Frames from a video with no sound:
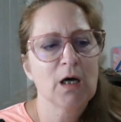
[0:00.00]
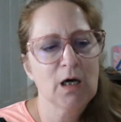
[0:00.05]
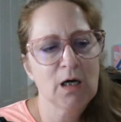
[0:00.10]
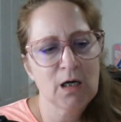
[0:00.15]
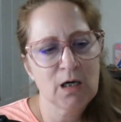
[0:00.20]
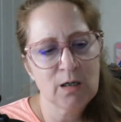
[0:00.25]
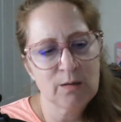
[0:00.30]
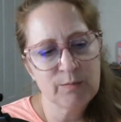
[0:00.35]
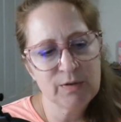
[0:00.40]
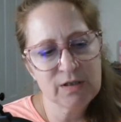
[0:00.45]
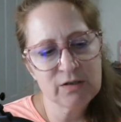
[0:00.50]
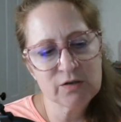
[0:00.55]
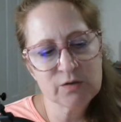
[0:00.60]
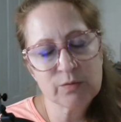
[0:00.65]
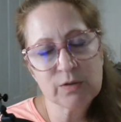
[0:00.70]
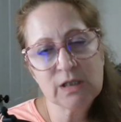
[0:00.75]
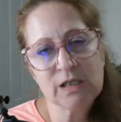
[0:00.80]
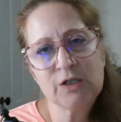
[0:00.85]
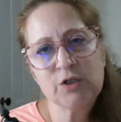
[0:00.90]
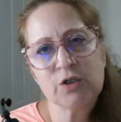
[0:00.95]
Um, but there's
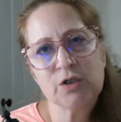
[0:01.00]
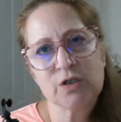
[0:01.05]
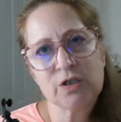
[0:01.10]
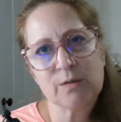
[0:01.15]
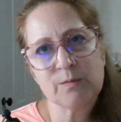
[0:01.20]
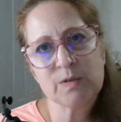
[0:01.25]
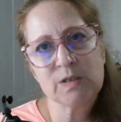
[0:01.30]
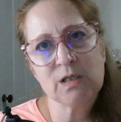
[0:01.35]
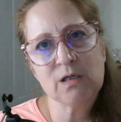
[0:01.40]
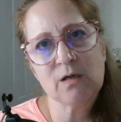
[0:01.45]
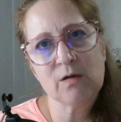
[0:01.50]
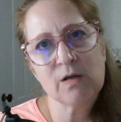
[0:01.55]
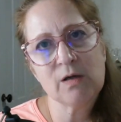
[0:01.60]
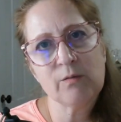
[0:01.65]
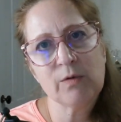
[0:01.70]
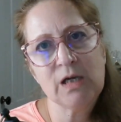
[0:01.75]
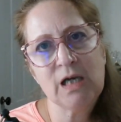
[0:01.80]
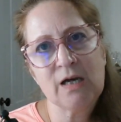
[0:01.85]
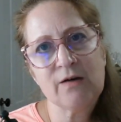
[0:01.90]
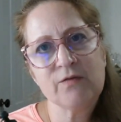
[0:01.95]
relationships, you know, that
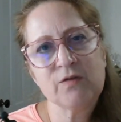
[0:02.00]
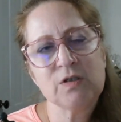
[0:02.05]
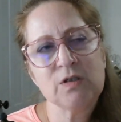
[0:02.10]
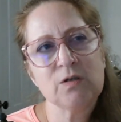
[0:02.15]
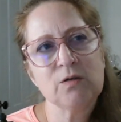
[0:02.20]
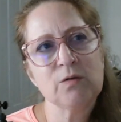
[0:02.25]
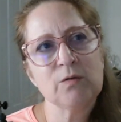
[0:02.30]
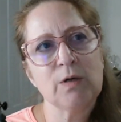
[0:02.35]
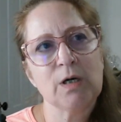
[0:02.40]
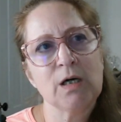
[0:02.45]
we have to,